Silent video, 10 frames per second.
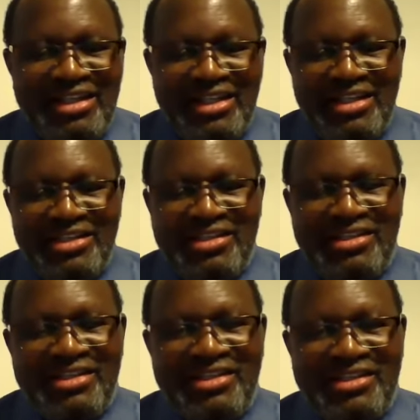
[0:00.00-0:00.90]
Let us
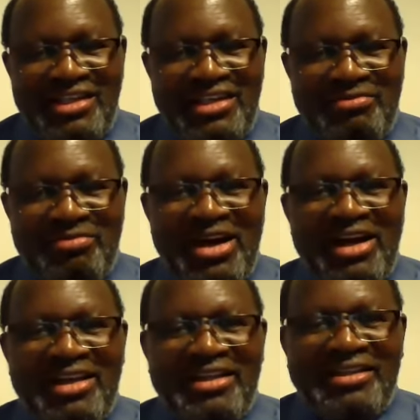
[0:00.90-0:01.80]
start
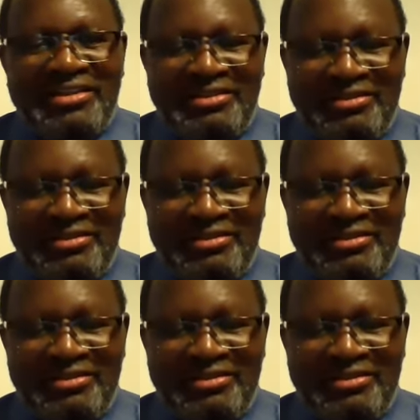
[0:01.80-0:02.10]
by